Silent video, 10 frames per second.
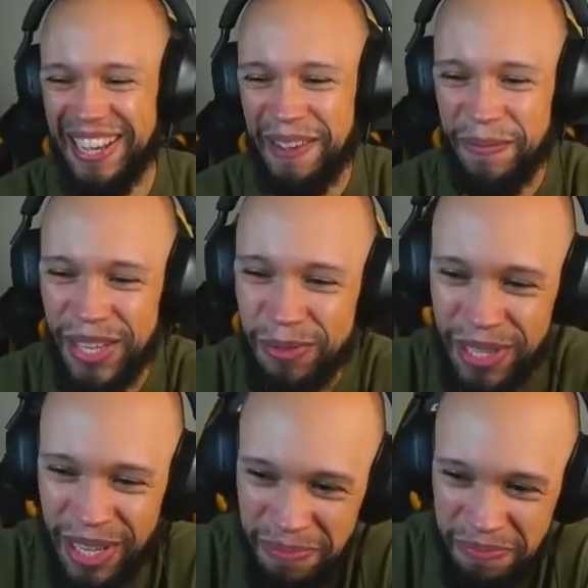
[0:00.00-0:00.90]
This one,
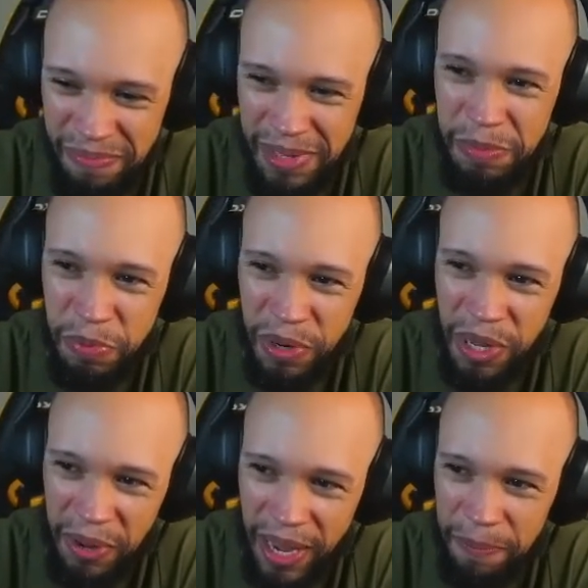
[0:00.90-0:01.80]
though, seems pretty
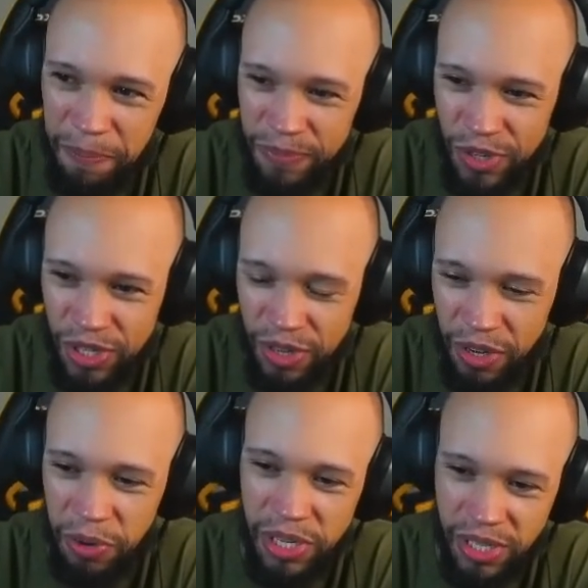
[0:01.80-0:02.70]
okay. Just
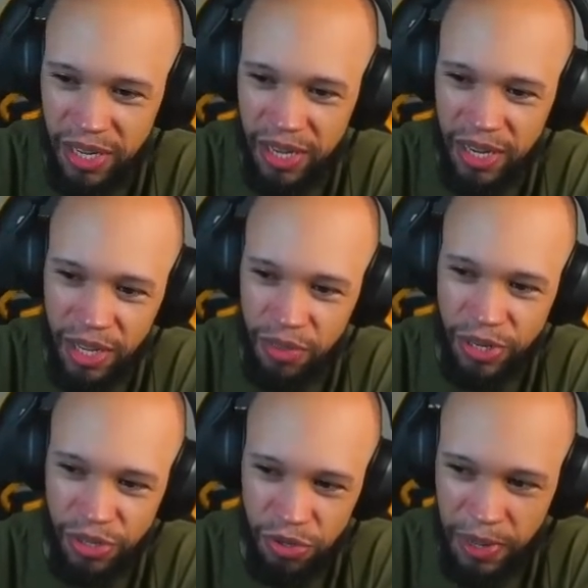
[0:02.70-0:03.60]
increase the
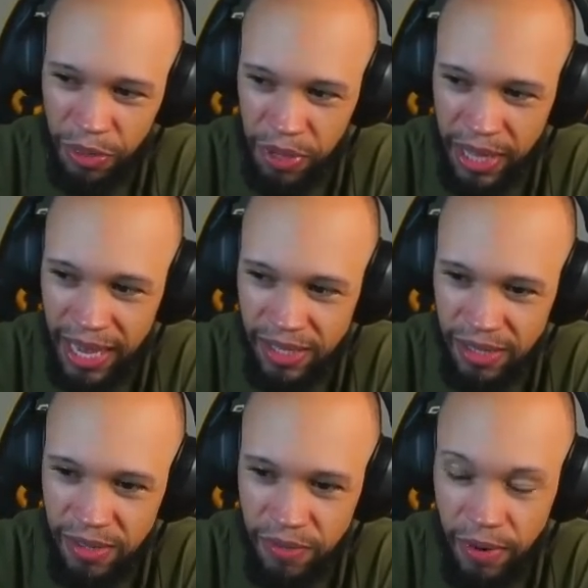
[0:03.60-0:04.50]
threshold by
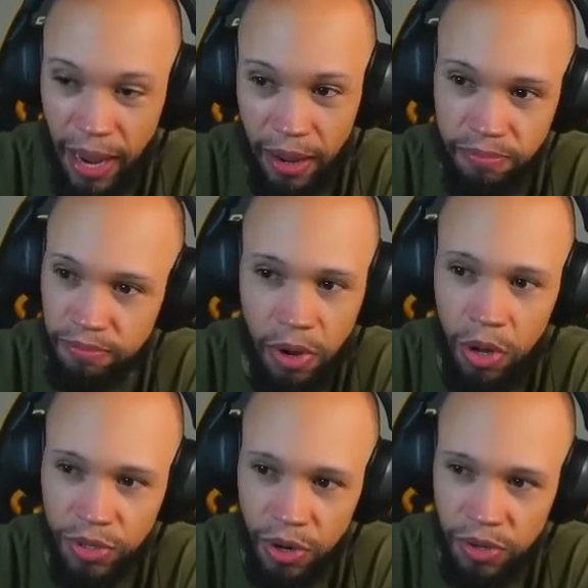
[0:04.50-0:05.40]
3,000 at
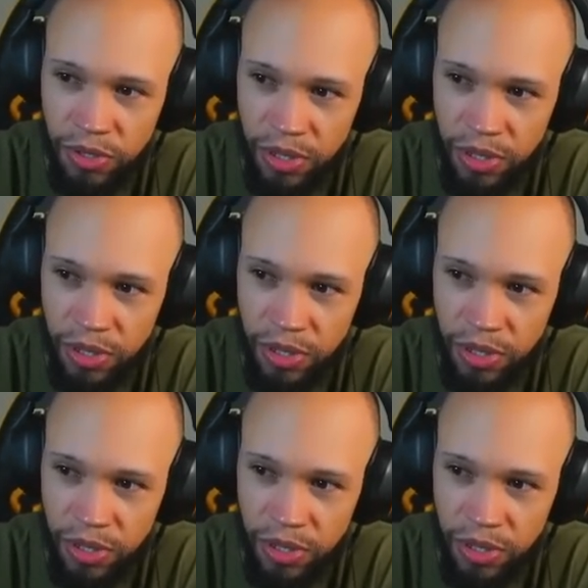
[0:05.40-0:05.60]
all turns.